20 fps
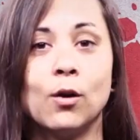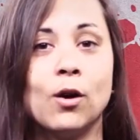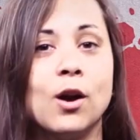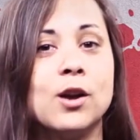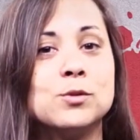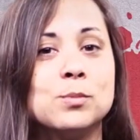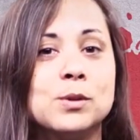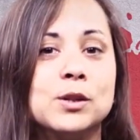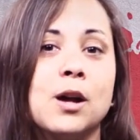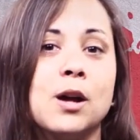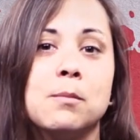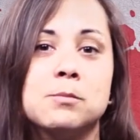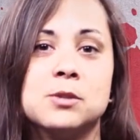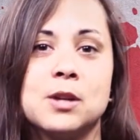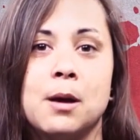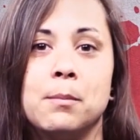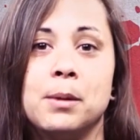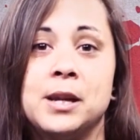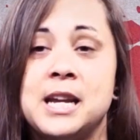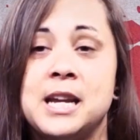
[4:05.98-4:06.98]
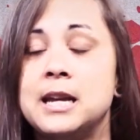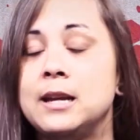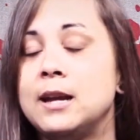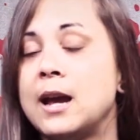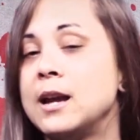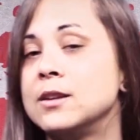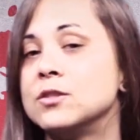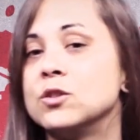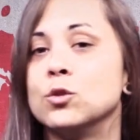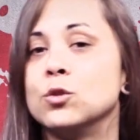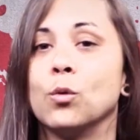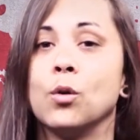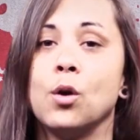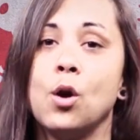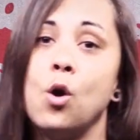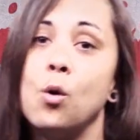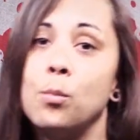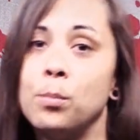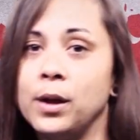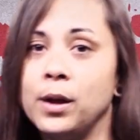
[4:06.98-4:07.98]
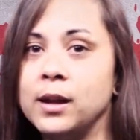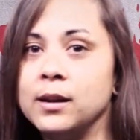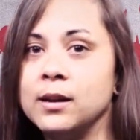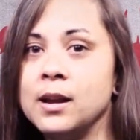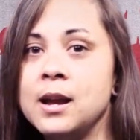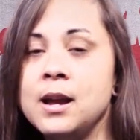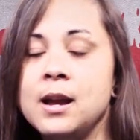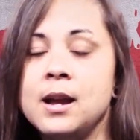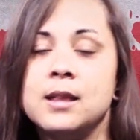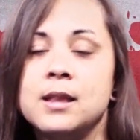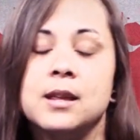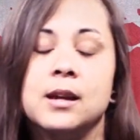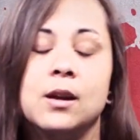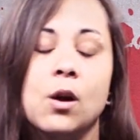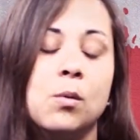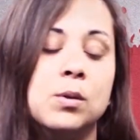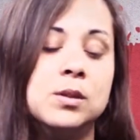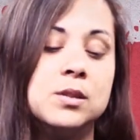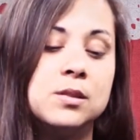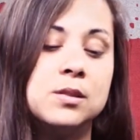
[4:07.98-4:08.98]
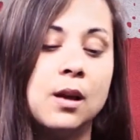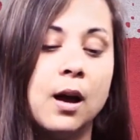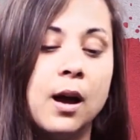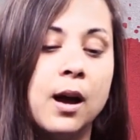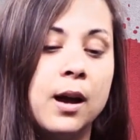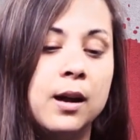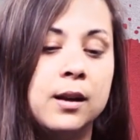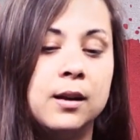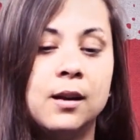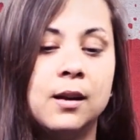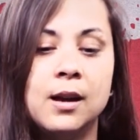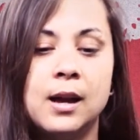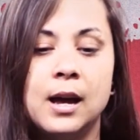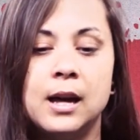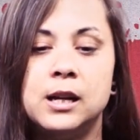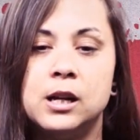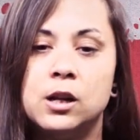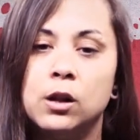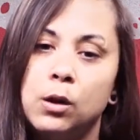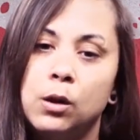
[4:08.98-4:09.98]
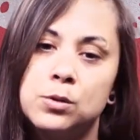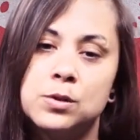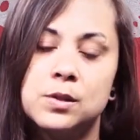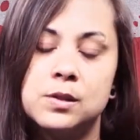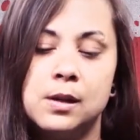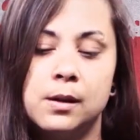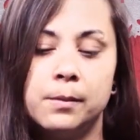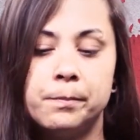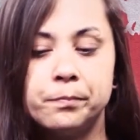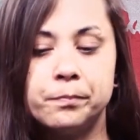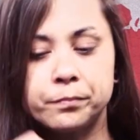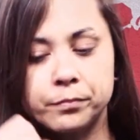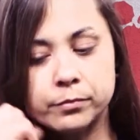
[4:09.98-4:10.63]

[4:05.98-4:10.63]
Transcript: Her husband comes up and he yanks the door open, they go inside and he closes it.